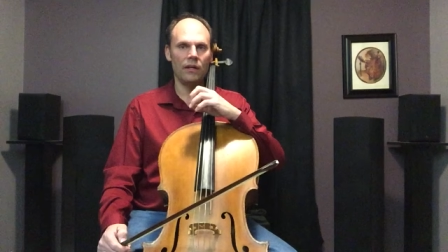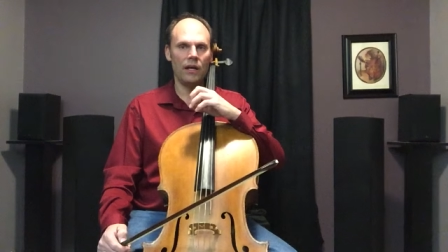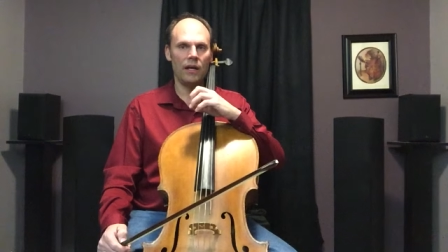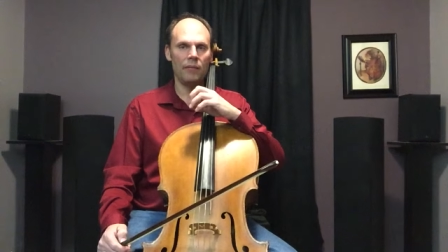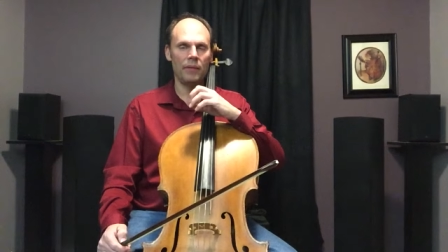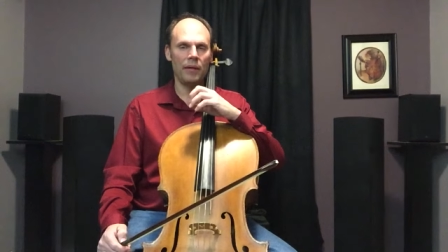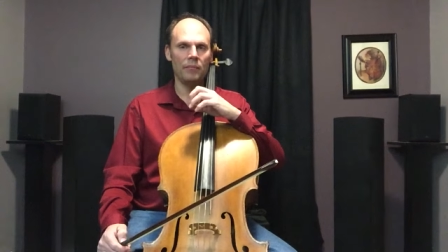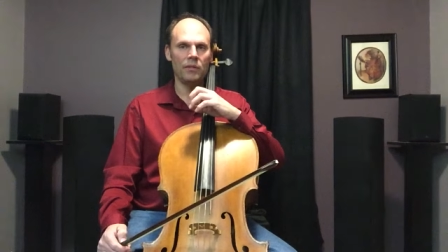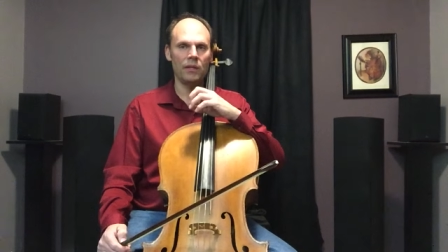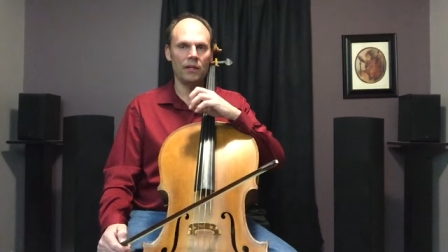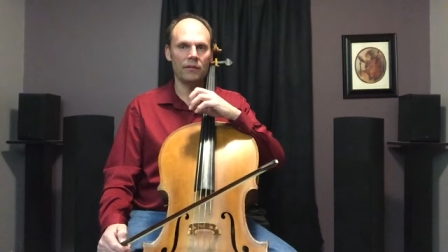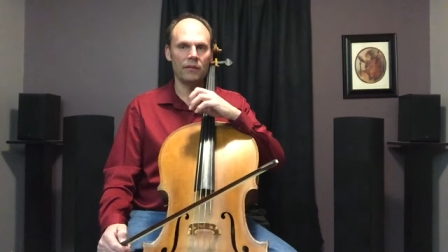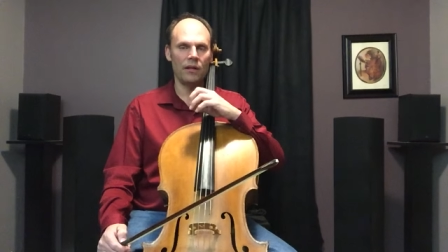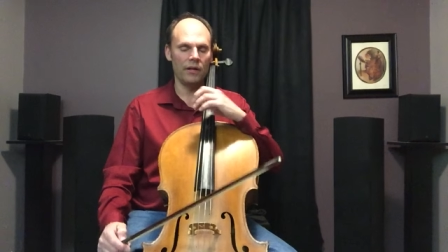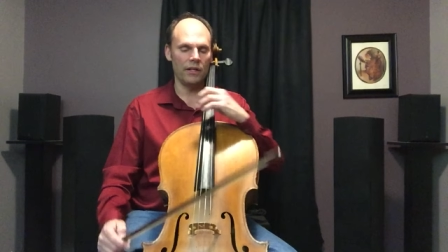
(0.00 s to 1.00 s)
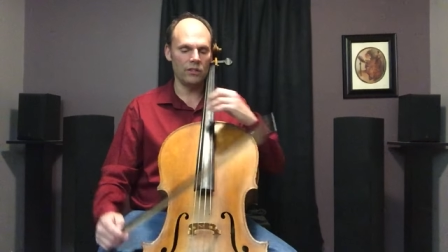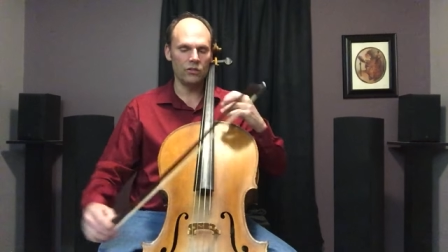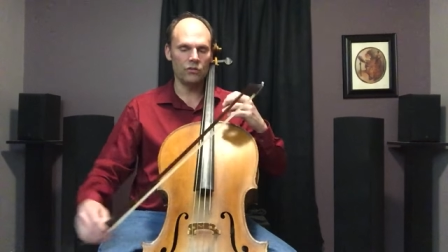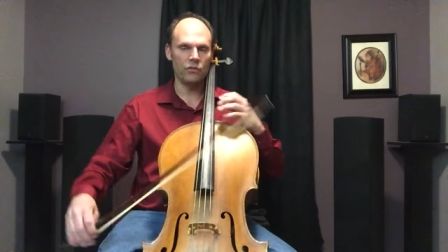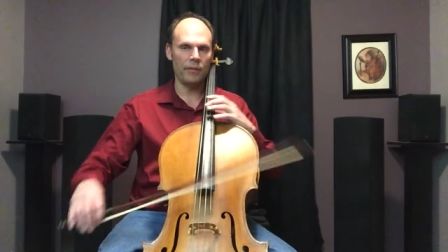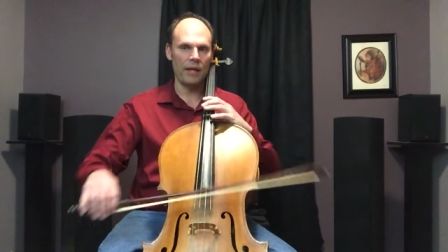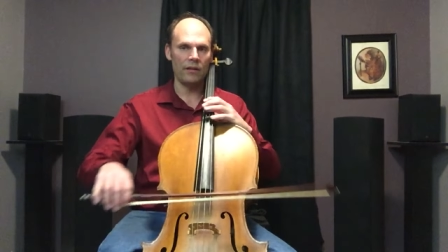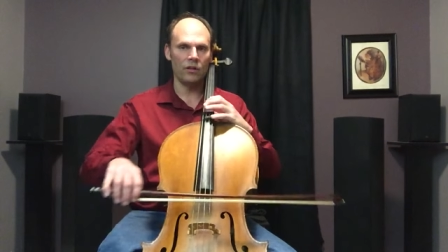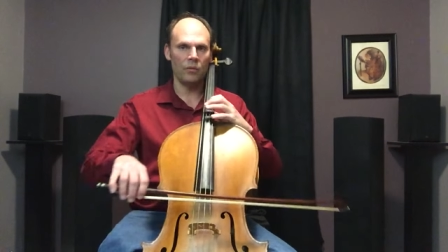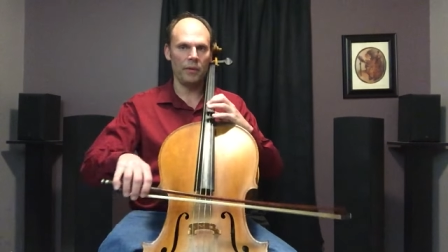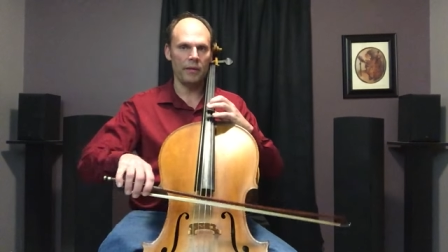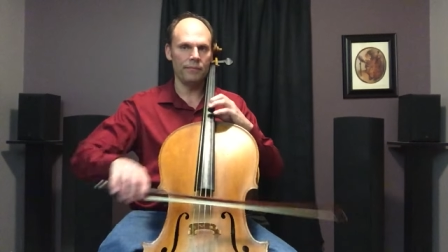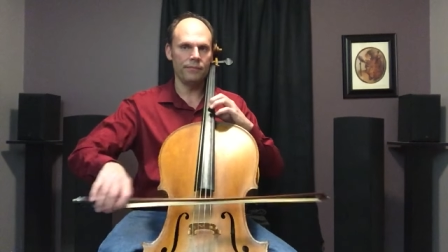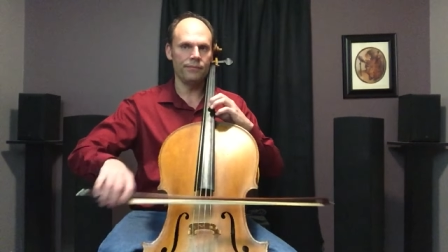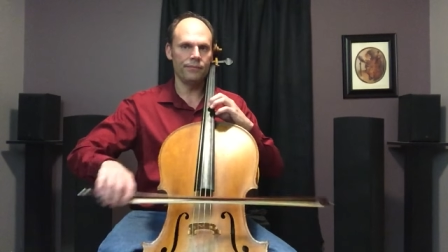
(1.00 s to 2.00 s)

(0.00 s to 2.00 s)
I'm, I'm done. All right, just from that little bit.